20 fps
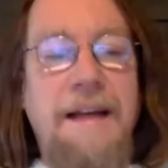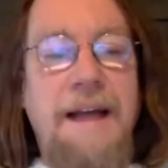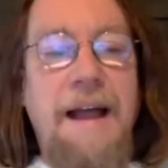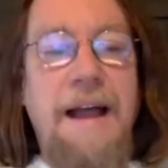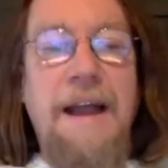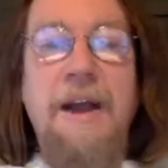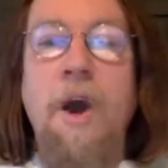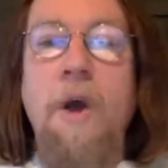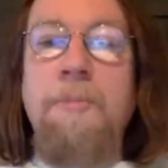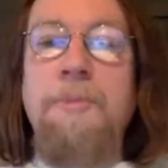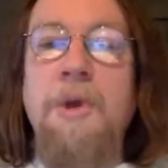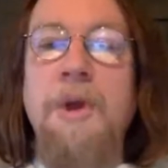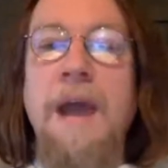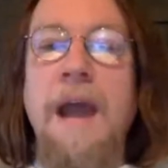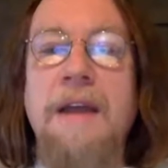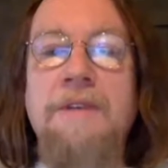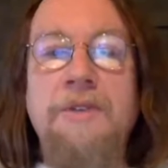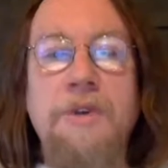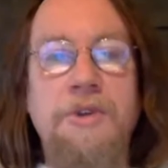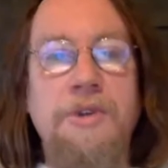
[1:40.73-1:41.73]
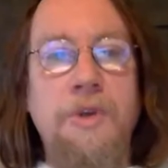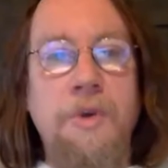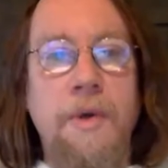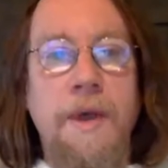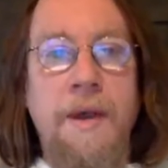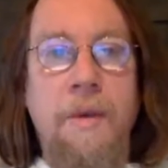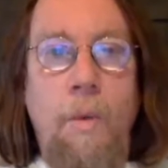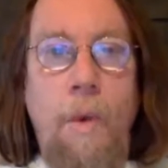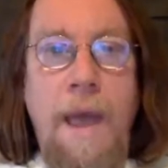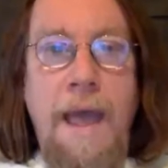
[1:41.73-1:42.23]
I hope you guys are
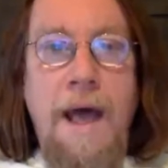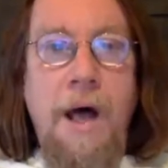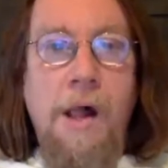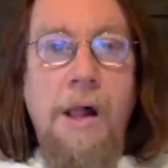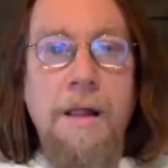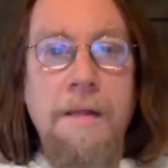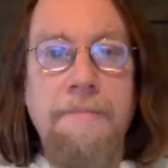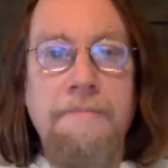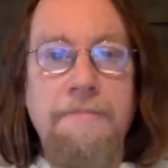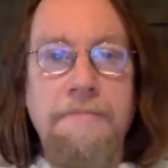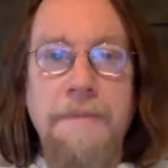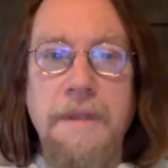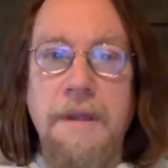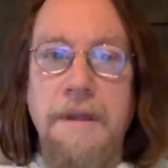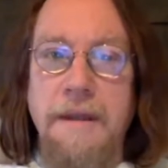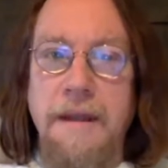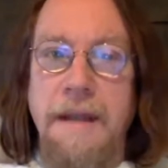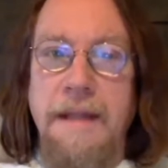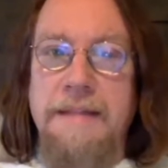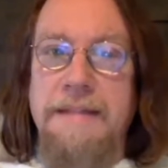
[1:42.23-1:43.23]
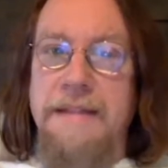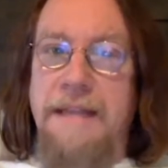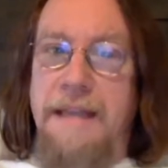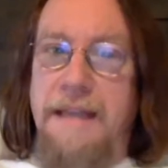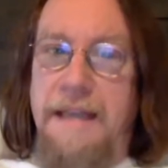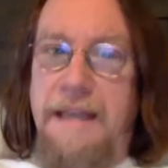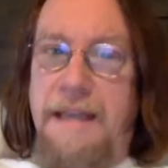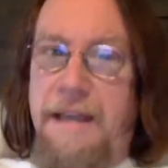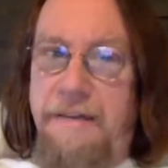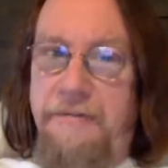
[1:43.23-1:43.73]
doing well. It's
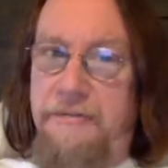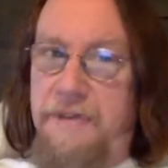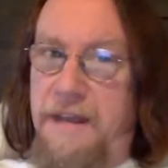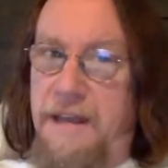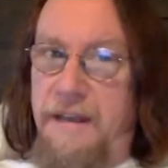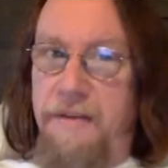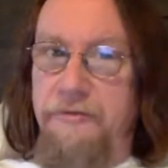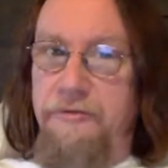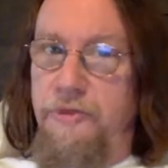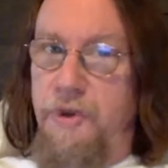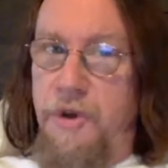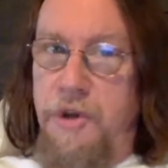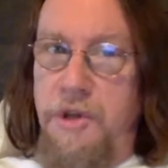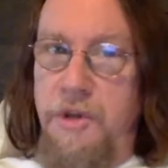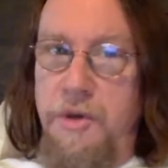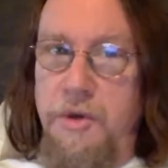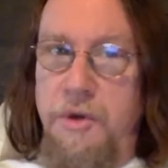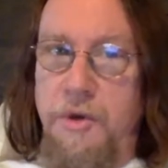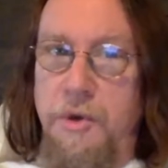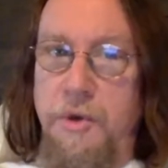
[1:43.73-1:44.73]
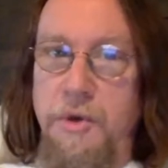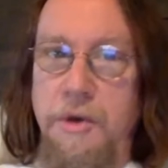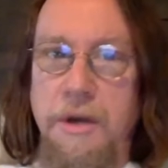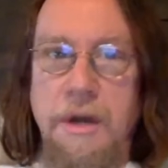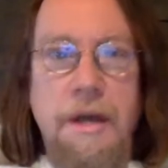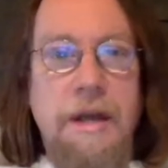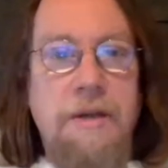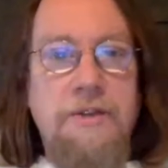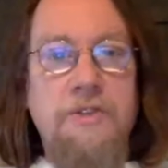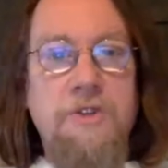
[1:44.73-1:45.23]
evening for you,
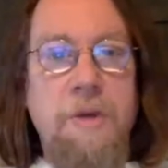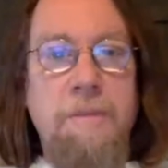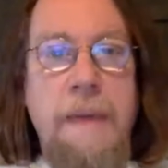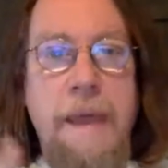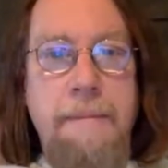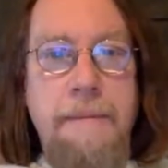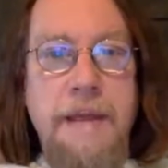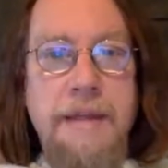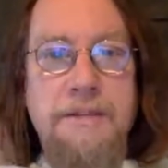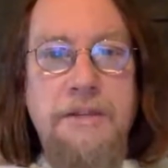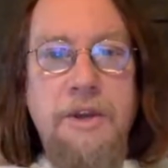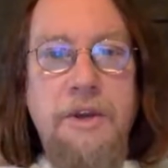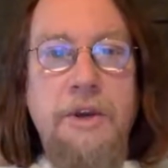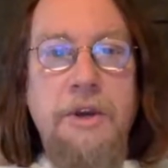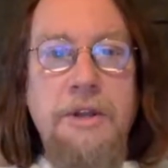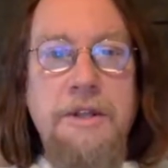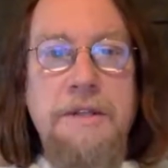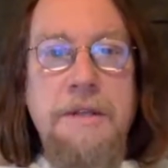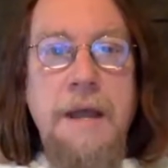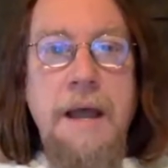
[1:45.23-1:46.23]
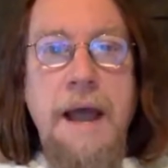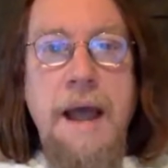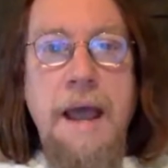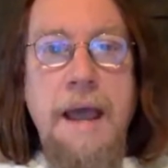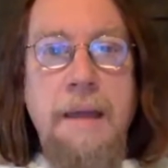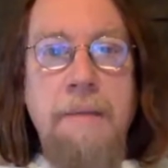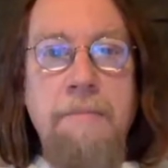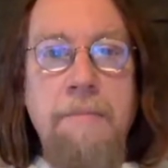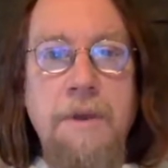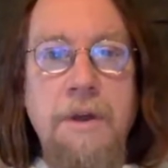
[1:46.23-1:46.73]
so maybe it's a good
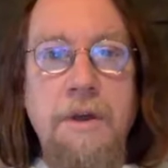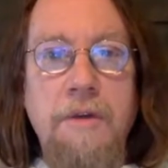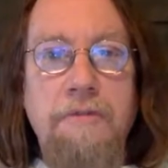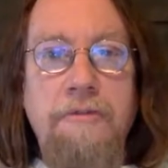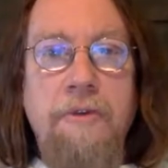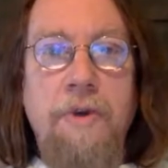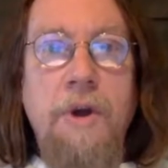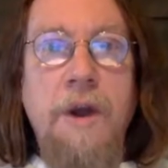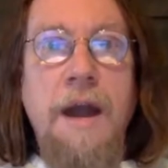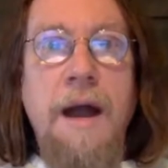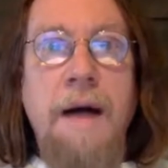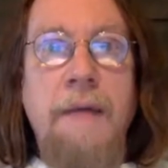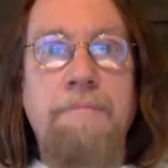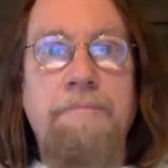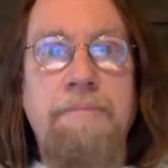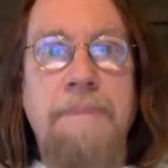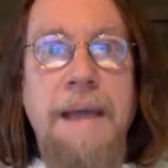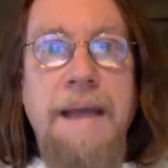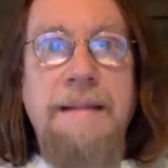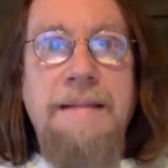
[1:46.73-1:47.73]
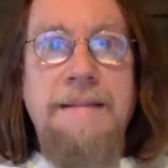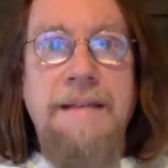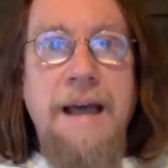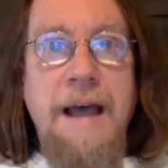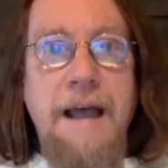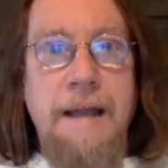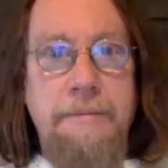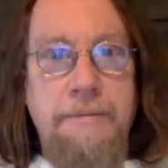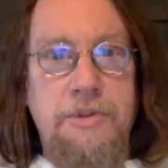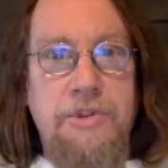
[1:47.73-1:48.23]
time for a
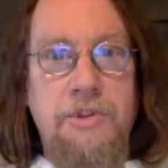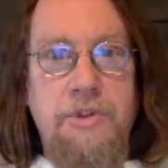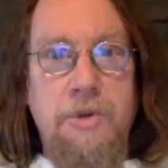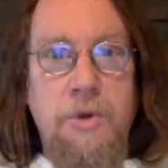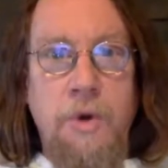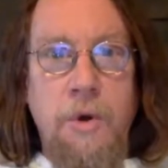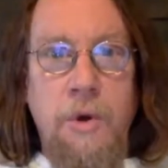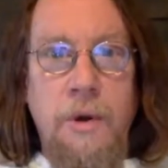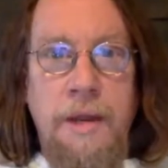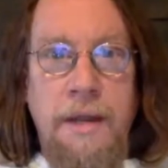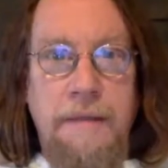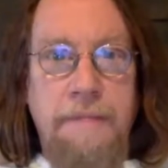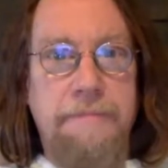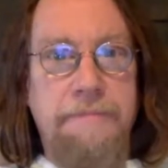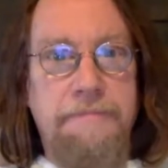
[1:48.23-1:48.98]
bedtime story.